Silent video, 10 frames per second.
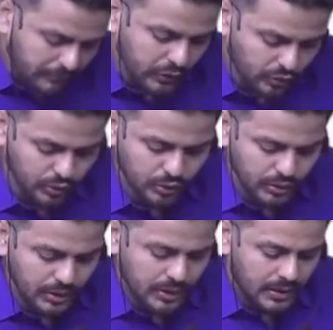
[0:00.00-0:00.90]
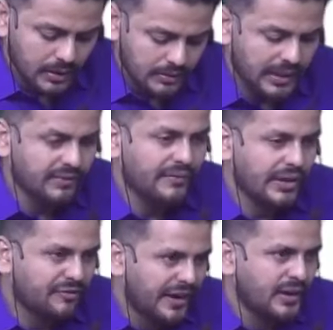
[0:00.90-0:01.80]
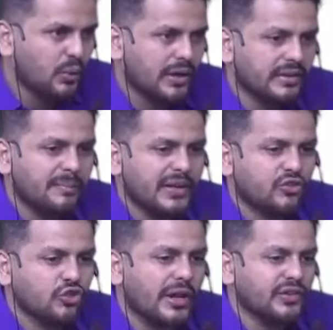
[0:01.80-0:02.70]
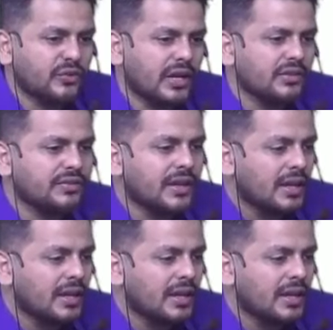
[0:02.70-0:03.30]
So then we will find what is the best choice for us.